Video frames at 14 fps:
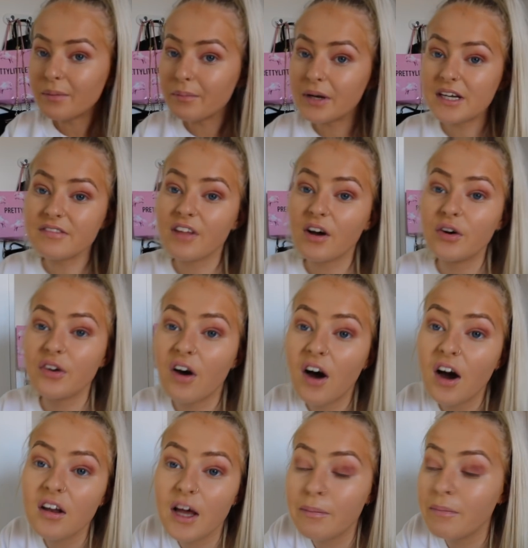Believe that or
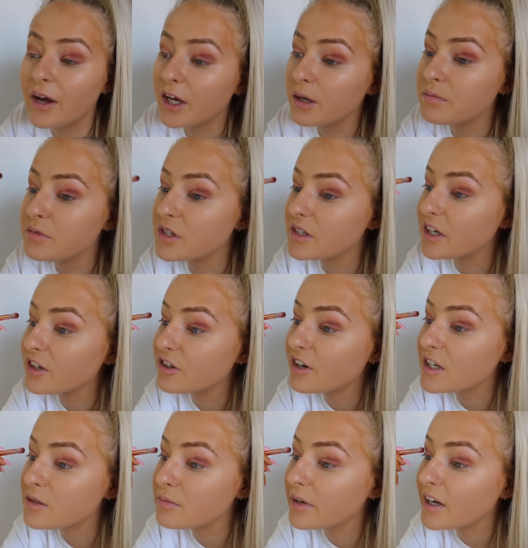not, like makeup doesn't
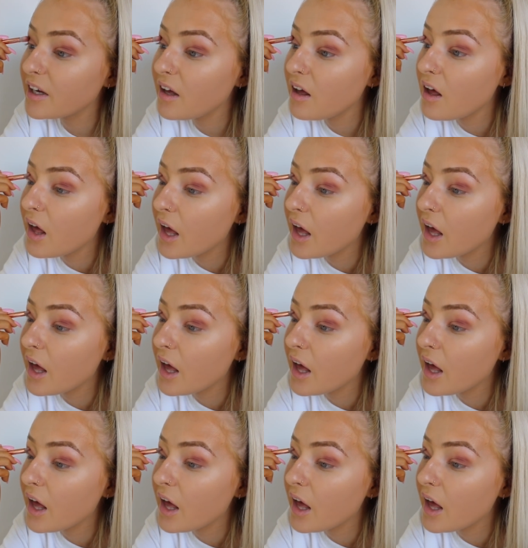interest me.